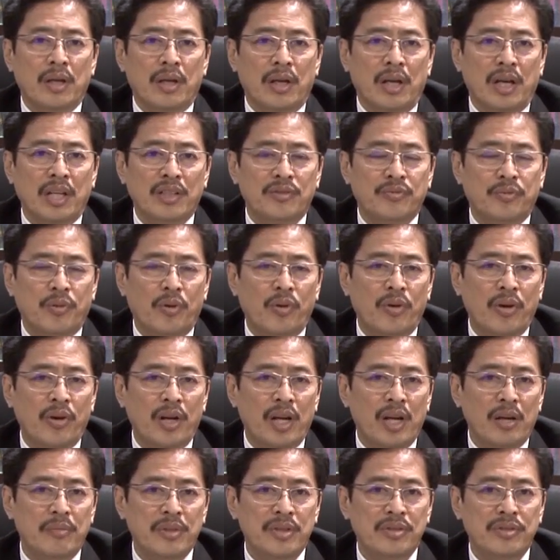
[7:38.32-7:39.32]
As for
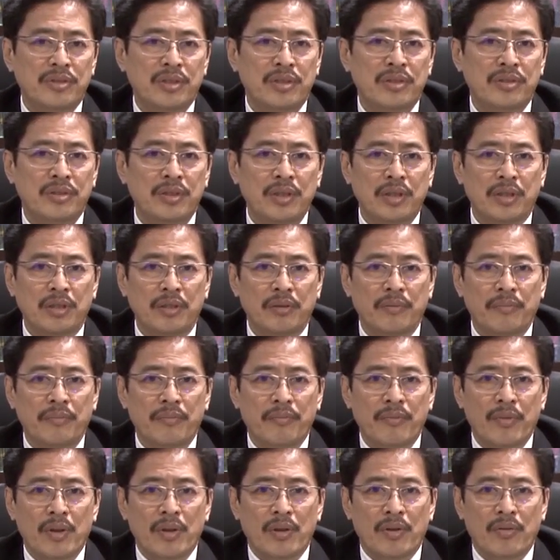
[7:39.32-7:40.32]
MECC,
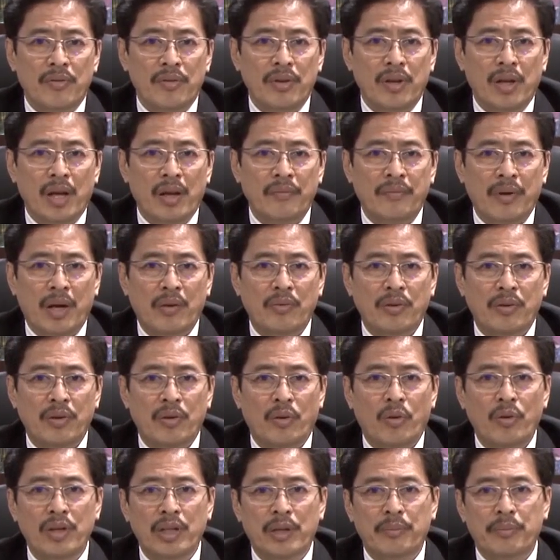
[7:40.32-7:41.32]
we have our
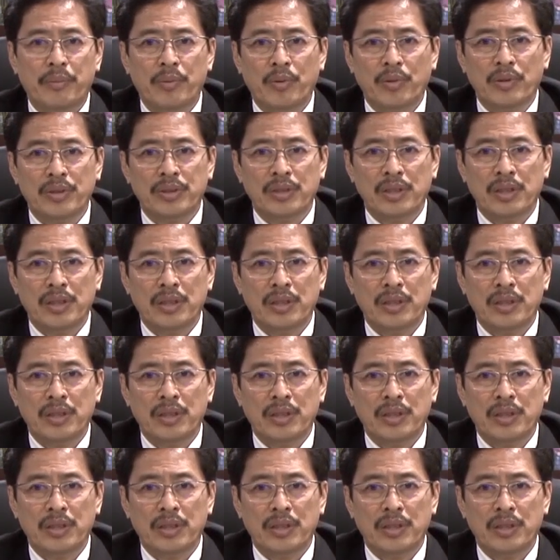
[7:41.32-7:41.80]
own approach